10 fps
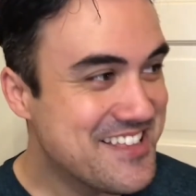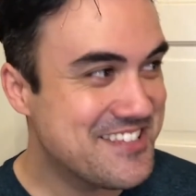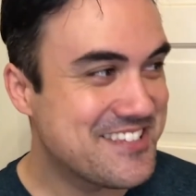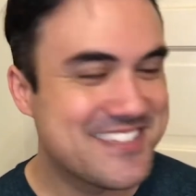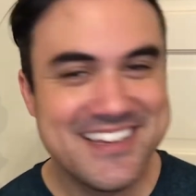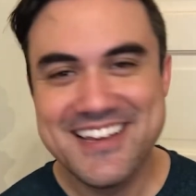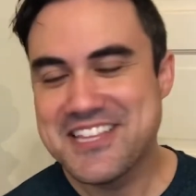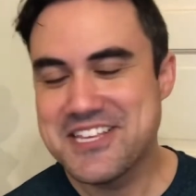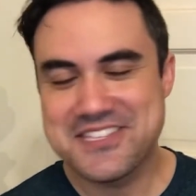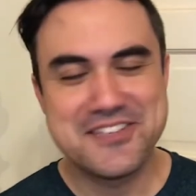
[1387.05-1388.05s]
This
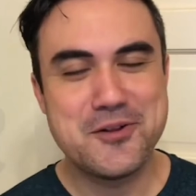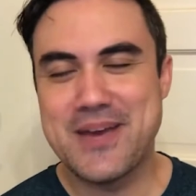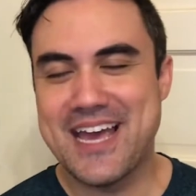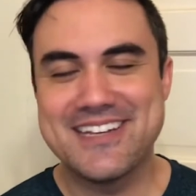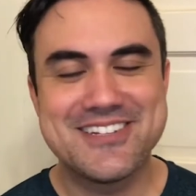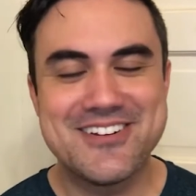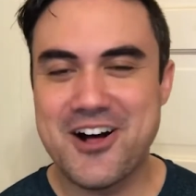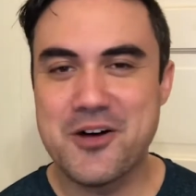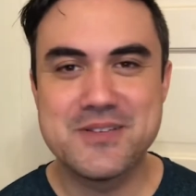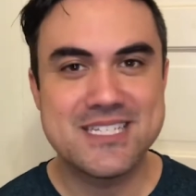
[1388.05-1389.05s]
little banter, and
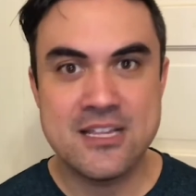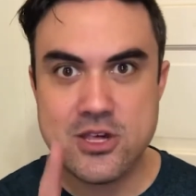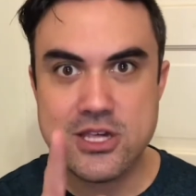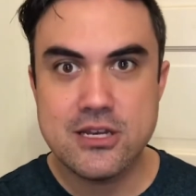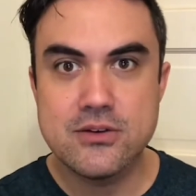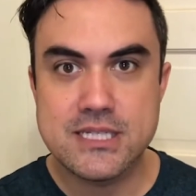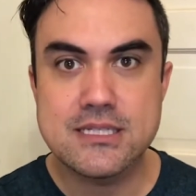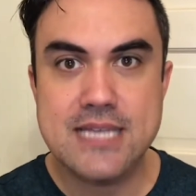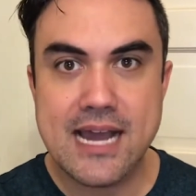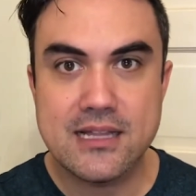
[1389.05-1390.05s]
all of a sudden she knows
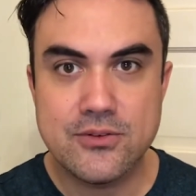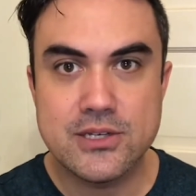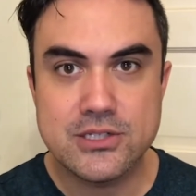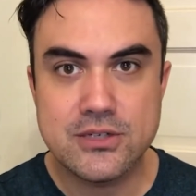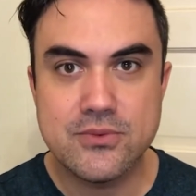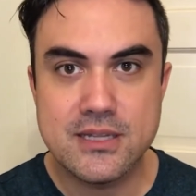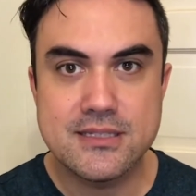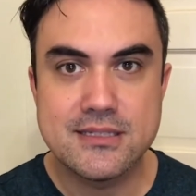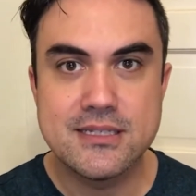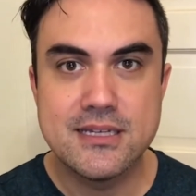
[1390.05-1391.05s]
exactly what she
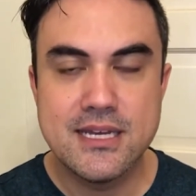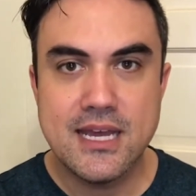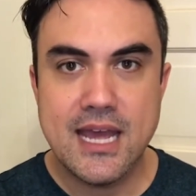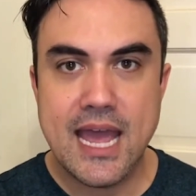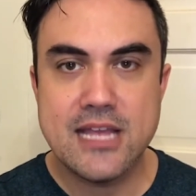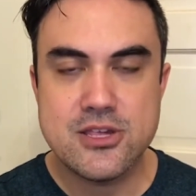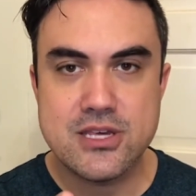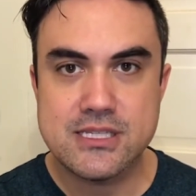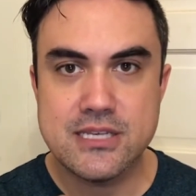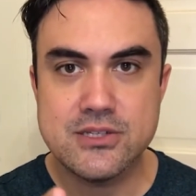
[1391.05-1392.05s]
wants. And
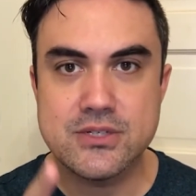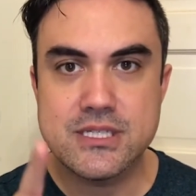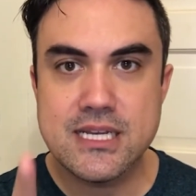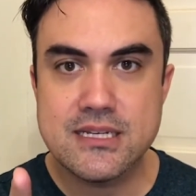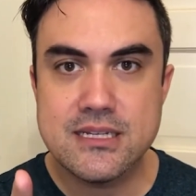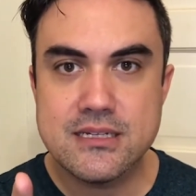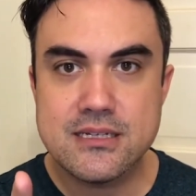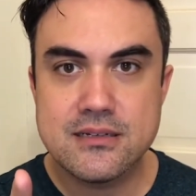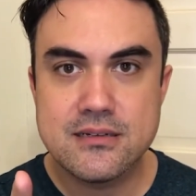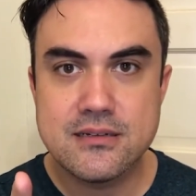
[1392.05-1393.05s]
she says, "Your signet,"
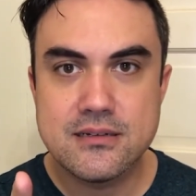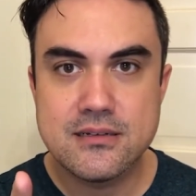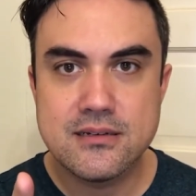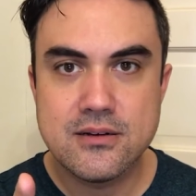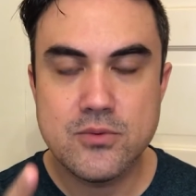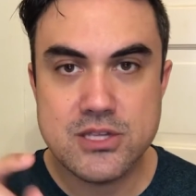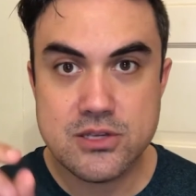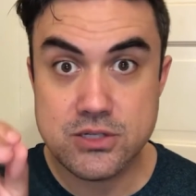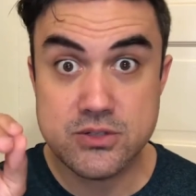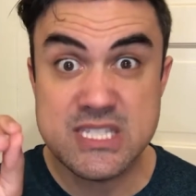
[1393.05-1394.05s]
which
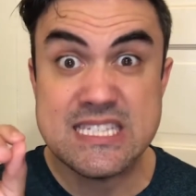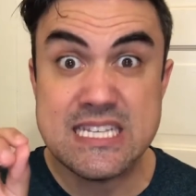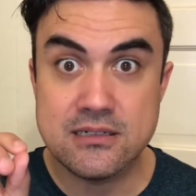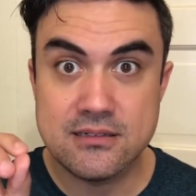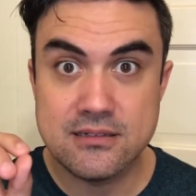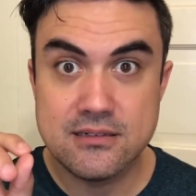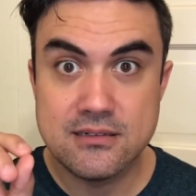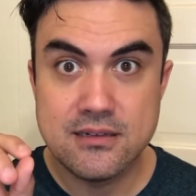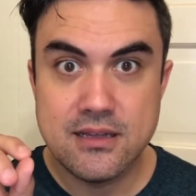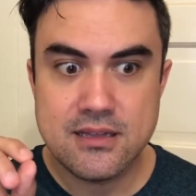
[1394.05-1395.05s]
is your seal,
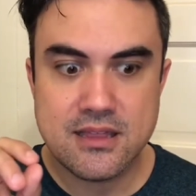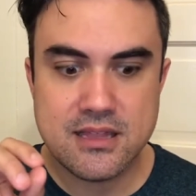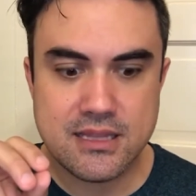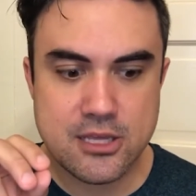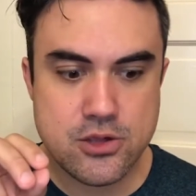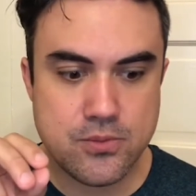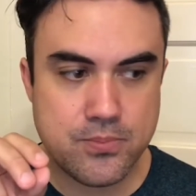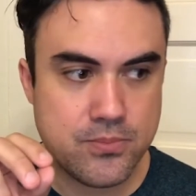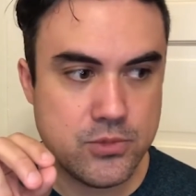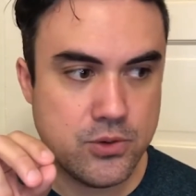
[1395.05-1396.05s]
the thing that
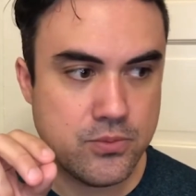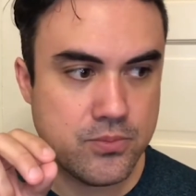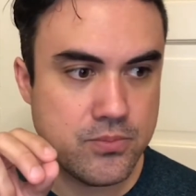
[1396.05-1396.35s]
you